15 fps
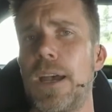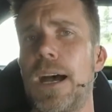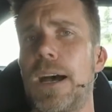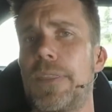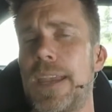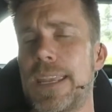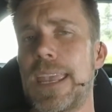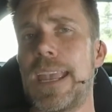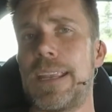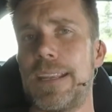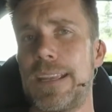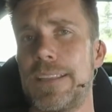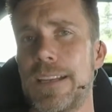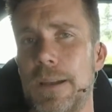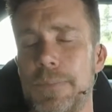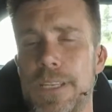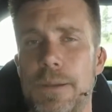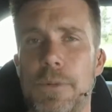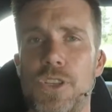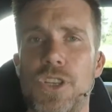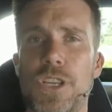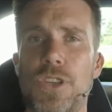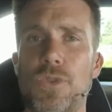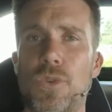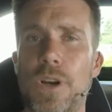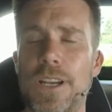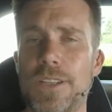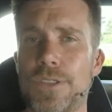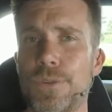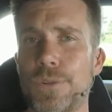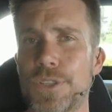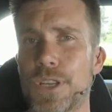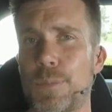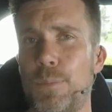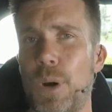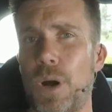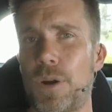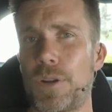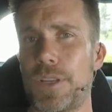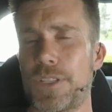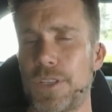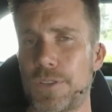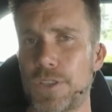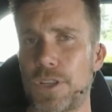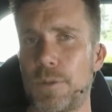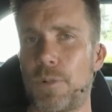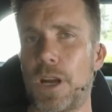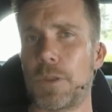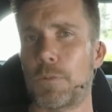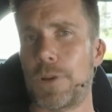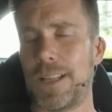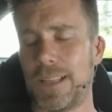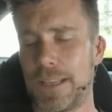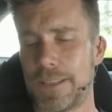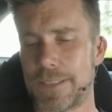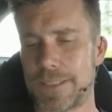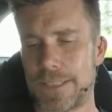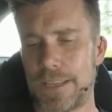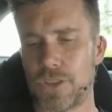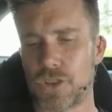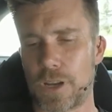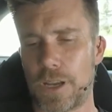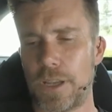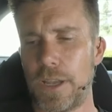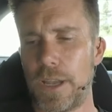uh, that can end up damaging your exhaust components, your turbine wheel, et cetera.